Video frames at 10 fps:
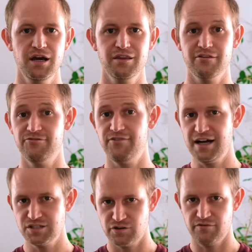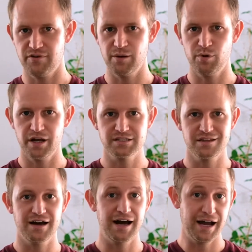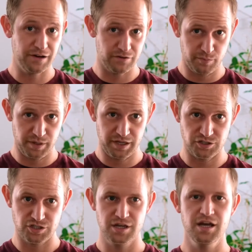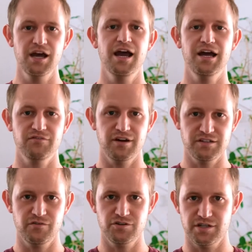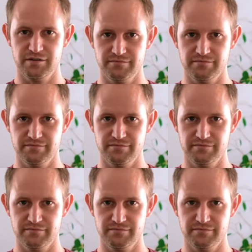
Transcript: The faster it vibrates, the higher the pitch, and vice versa.